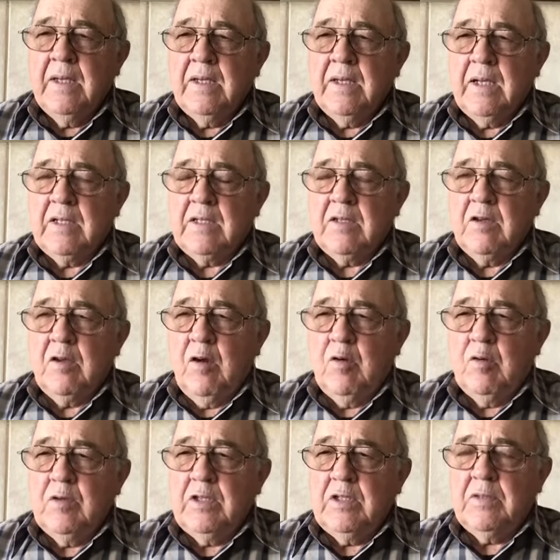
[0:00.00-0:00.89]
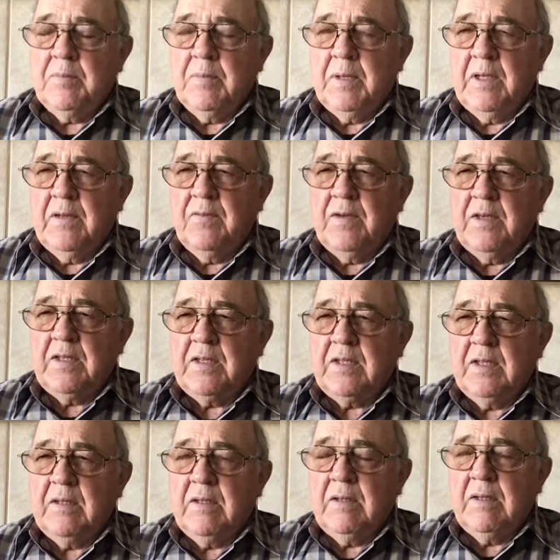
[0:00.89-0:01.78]
Doesn't always, but if it's
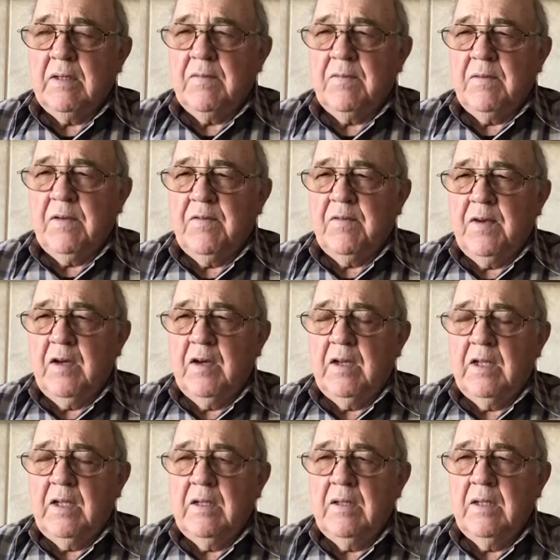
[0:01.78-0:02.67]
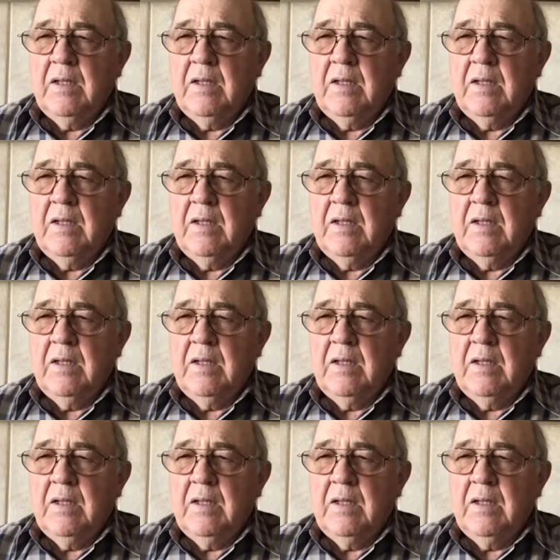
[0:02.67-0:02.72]
a fairly